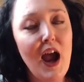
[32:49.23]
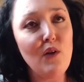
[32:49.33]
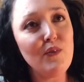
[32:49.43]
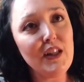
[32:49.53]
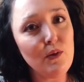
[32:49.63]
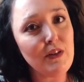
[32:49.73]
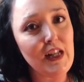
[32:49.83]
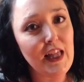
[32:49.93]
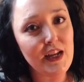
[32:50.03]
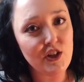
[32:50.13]
I really
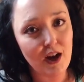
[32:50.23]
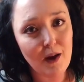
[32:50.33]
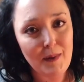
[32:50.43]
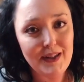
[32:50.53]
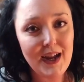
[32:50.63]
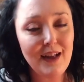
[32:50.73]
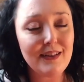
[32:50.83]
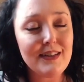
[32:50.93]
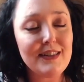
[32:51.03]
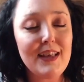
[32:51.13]
like sharing my
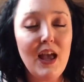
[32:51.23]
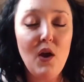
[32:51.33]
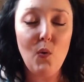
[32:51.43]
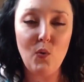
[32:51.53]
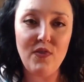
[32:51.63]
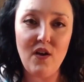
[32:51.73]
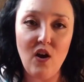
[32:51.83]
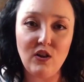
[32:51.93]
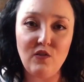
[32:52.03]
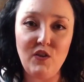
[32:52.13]
talents with
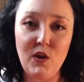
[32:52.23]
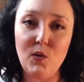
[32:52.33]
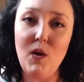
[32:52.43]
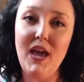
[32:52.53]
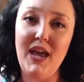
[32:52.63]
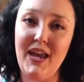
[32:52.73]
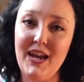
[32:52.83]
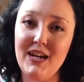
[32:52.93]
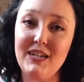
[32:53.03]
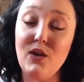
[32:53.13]
all of you,
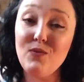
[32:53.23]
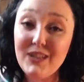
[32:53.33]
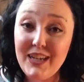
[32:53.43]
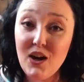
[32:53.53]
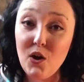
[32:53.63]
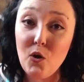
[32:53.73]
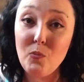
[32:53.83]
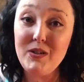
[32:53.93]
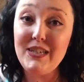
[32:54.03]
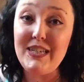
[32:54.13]
and I really
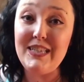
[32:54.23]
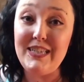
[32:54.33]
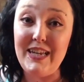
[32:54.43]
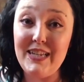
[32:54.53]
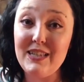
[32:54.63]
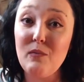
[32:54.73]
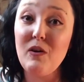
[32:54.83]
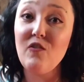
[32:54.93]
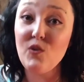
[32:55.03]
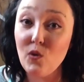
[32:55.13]
hope to see some
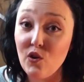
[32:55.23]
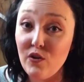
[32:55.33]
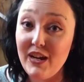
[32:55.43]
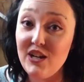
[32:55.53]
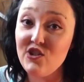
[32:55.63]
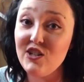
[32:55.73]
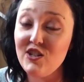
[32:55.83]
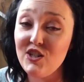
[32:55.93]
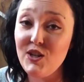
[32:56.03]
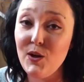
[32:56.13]
of your
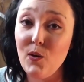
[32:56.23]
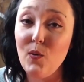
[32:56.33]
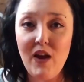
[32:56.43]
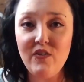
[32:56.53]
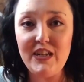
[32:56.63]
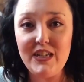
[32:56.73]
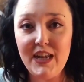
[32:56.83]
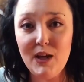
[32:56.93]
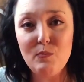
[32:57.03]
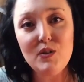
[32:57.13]
creations too. If you have any
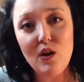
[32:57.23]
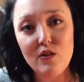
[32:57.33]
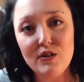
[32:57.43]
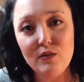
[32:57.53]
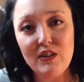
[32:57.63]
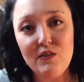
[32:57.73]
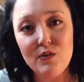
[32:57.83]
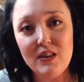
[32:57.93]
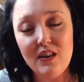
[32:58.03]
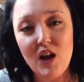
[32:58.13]
tips, also leave
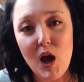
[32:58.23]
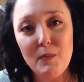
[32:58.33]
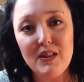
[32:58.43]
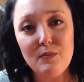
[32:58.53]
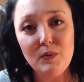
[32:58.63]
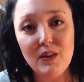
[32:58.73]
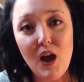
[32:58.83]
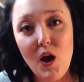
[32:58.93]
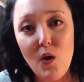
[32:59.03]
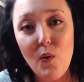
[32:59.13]
those in the comments
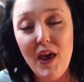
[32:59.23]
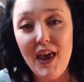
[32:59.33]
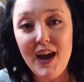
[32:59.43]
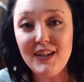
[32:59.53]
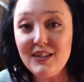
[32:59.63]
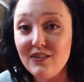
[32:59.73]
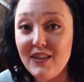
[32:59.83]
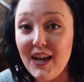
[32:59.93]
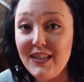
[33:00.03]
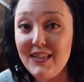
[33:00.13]
below. And until
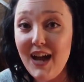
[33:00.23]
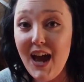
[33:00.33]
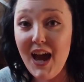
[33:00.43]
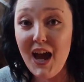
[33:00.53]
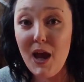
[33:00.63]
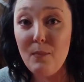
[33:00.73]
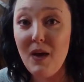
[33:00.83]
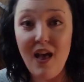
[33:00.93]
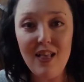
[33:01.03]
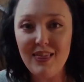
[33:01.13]
next time,
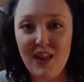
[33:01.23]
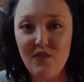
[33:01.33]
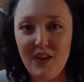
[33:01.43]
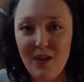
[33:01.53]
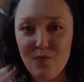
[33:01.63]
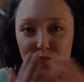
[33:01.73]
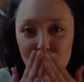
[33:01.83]
love ya.